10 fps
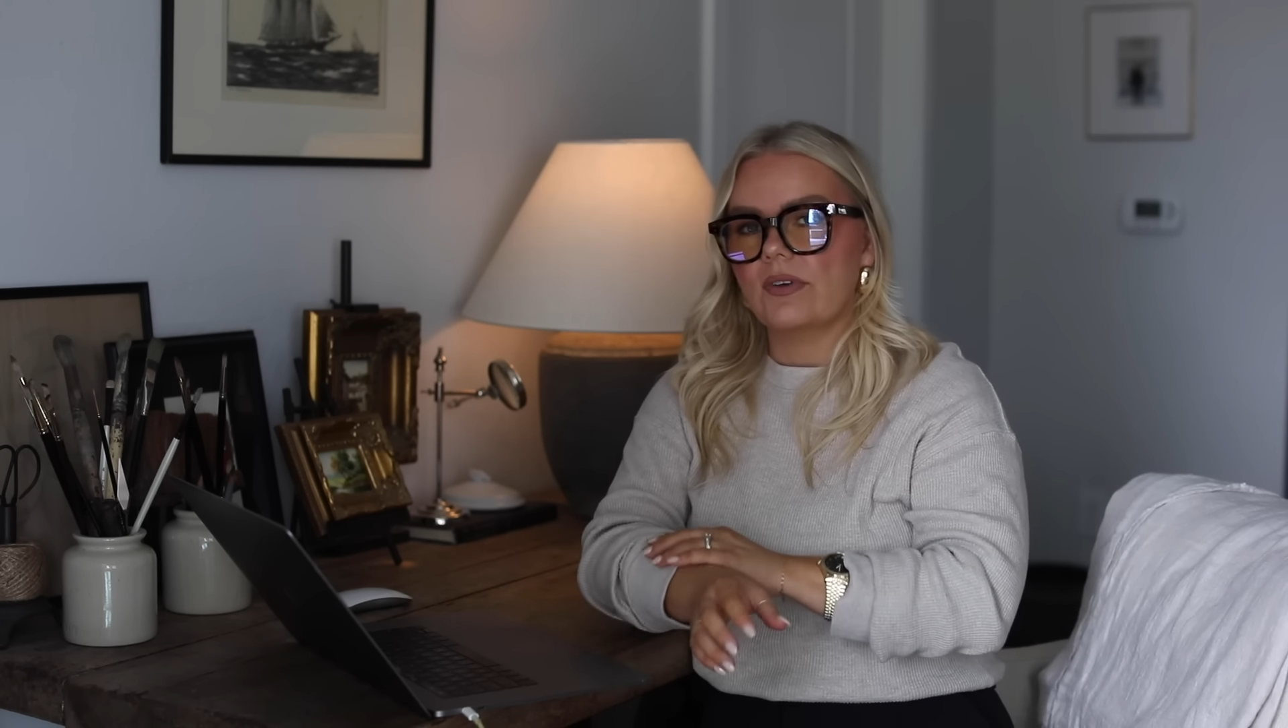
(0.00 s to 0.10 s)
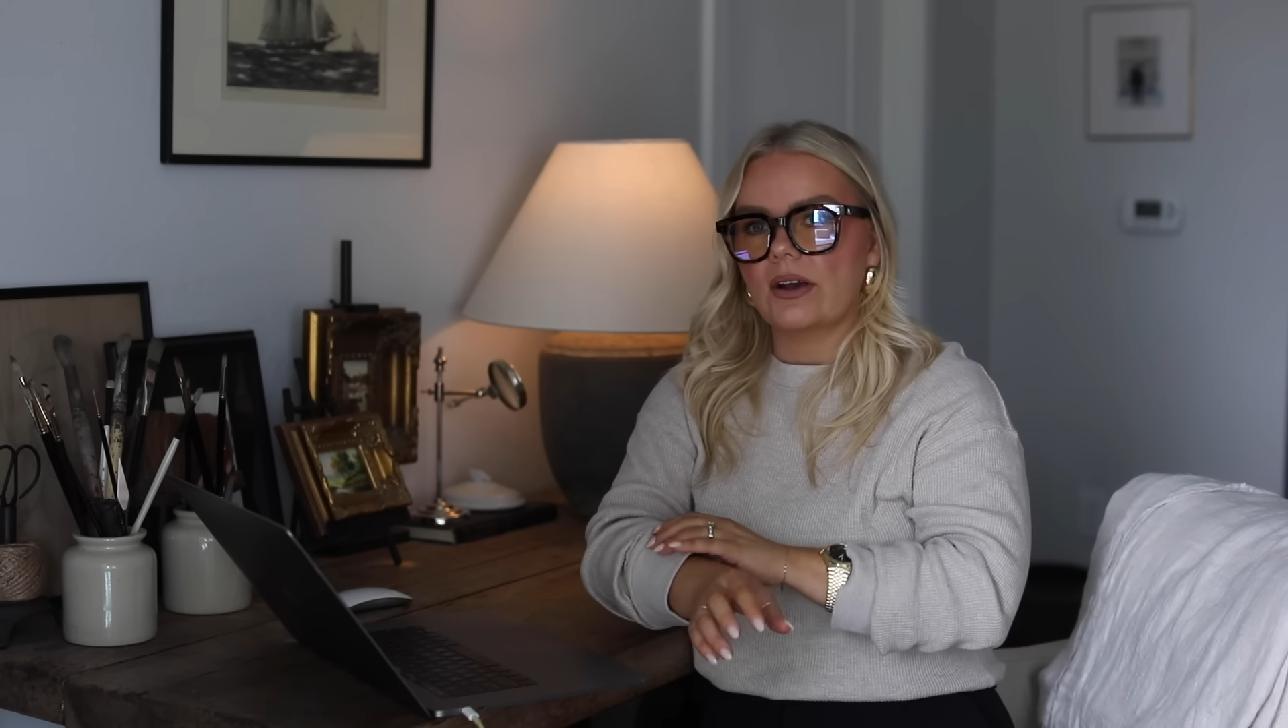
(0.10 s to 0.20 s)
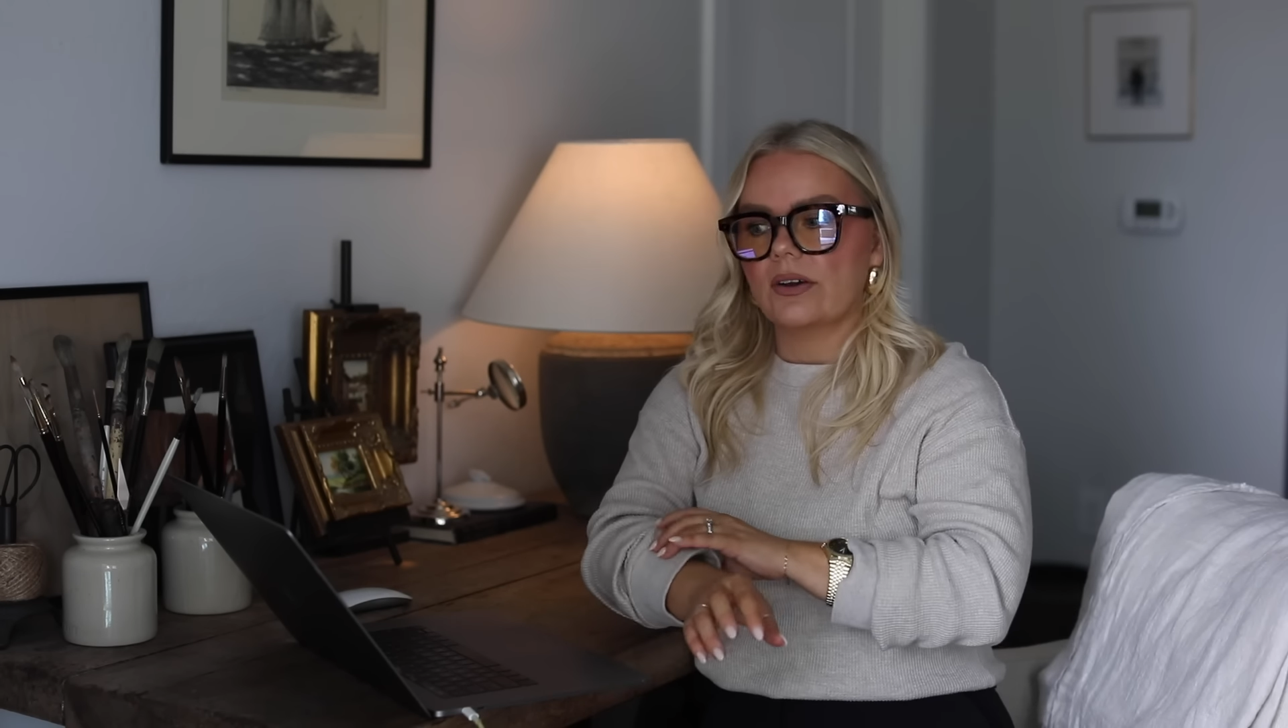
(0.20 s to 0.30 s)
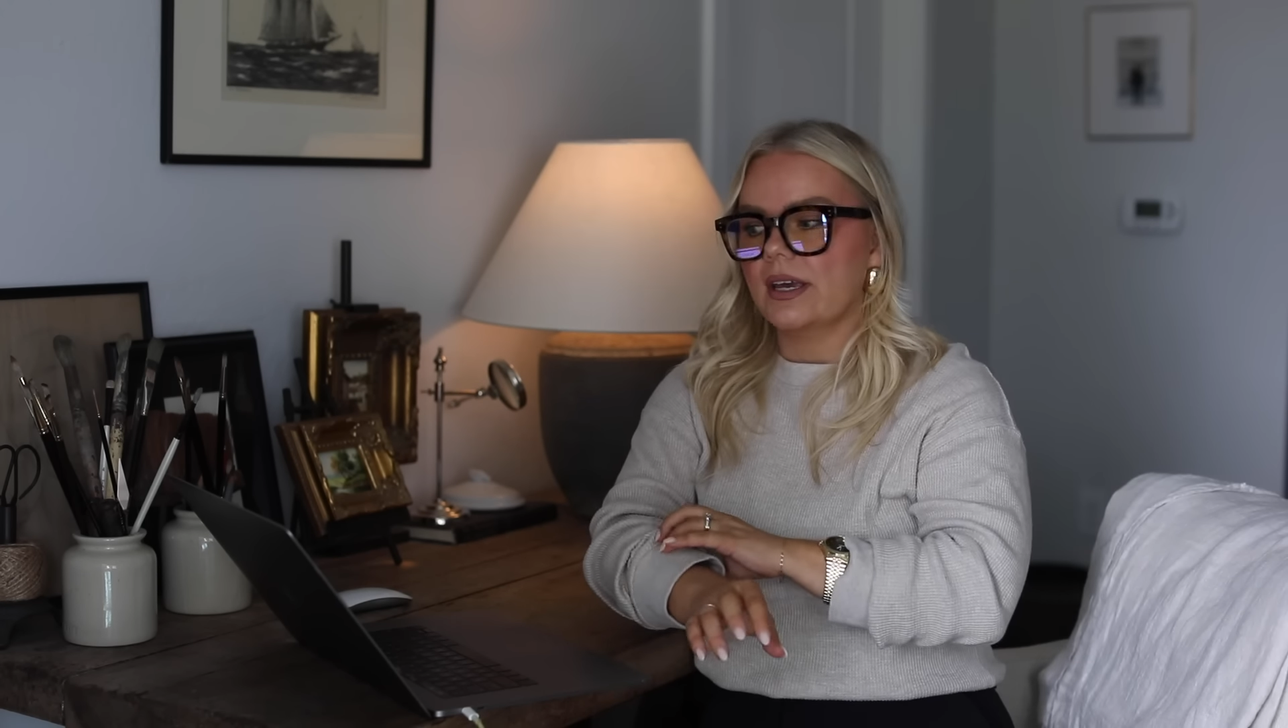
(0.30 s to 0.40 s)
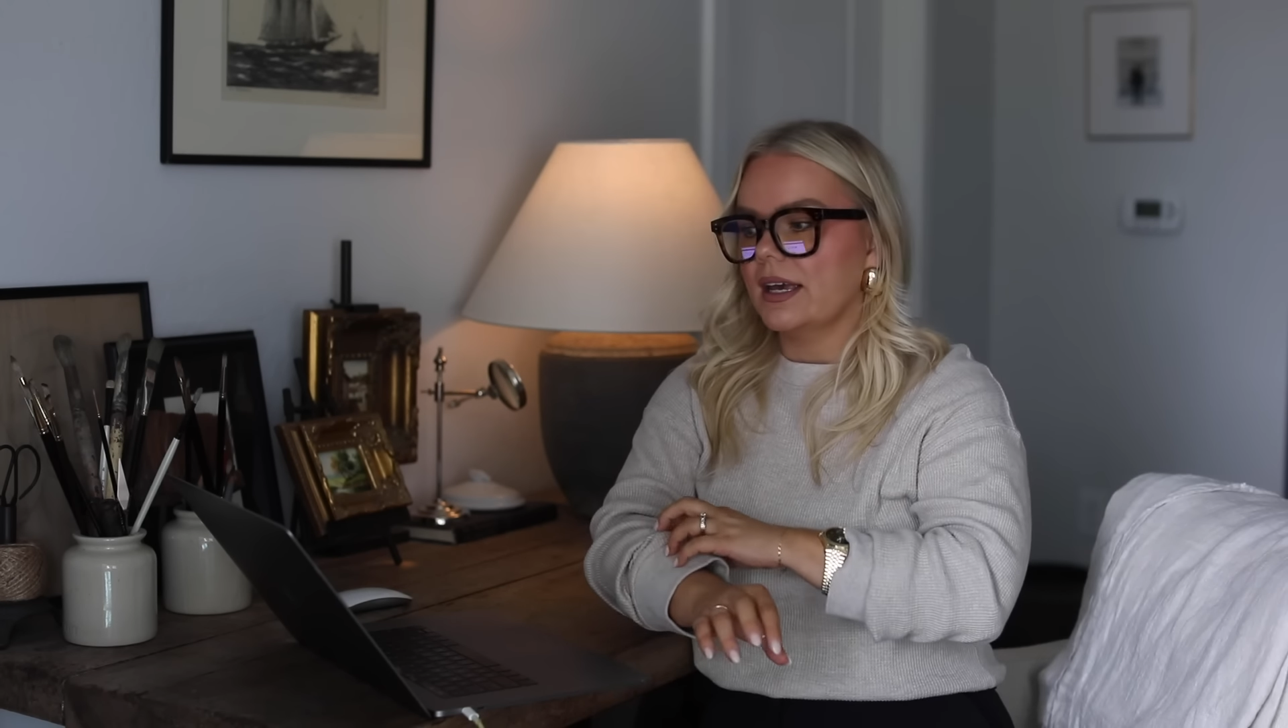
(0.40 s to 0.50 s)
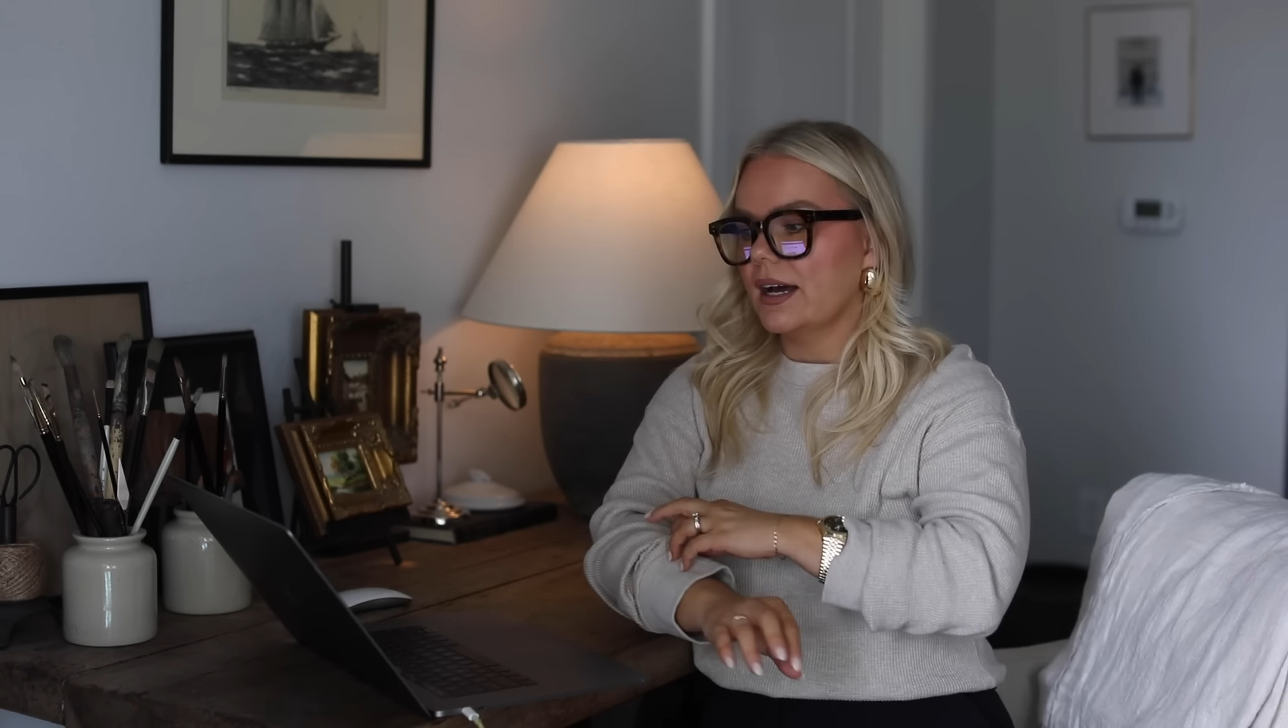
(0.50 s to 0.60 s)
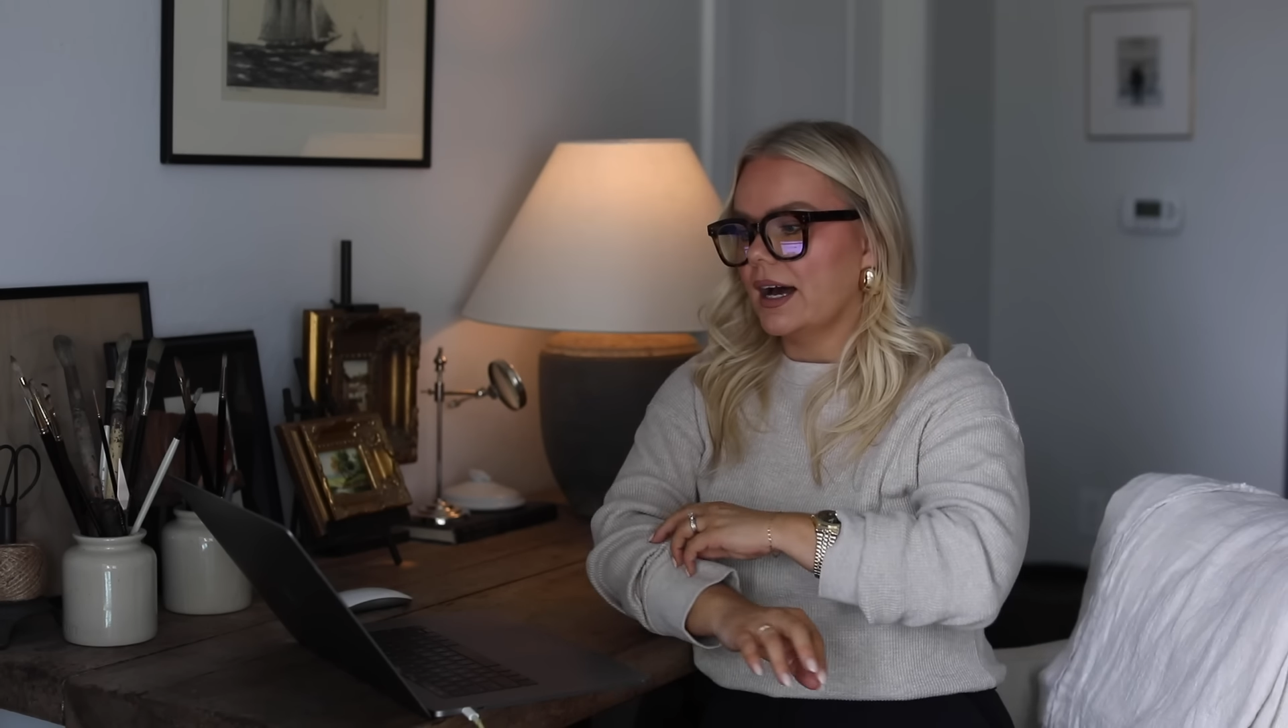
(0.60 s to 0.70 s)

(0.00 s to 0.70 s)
very,